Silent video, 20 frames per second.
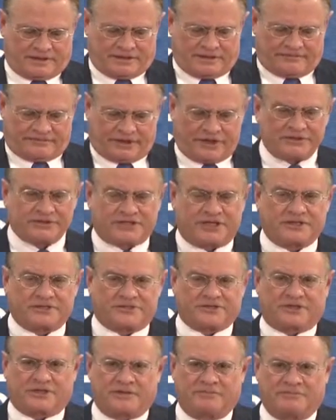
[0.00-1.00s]
If those things
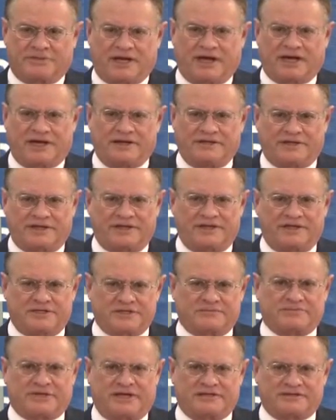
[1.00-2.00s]
are combined, then
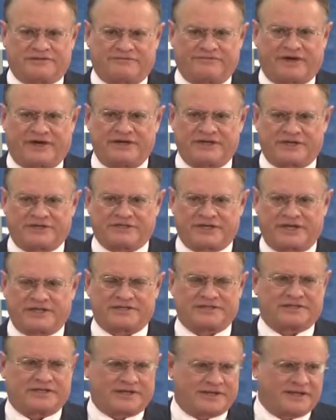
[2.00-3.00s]
Egypt has a fighting
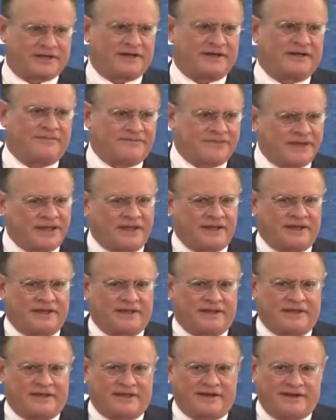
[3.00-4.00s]
chance to get
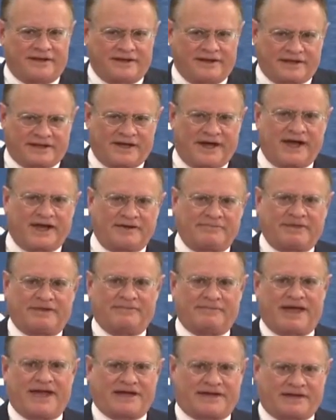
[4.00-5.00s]
an economy
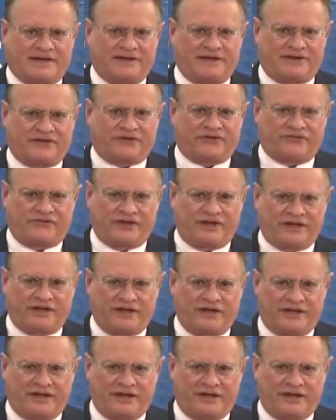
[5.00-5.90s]
back on its feet.